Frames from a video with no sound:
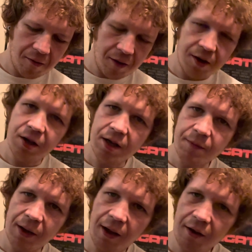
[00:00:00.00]
It changed
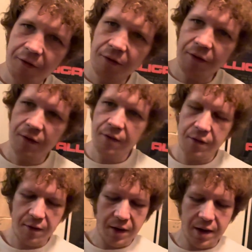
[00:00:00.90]
my life,
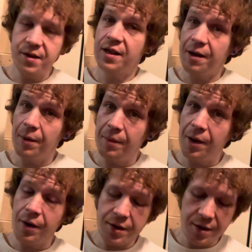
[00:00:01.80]
and it saved my
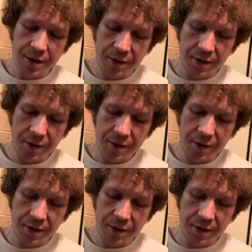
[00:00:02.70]
marriage.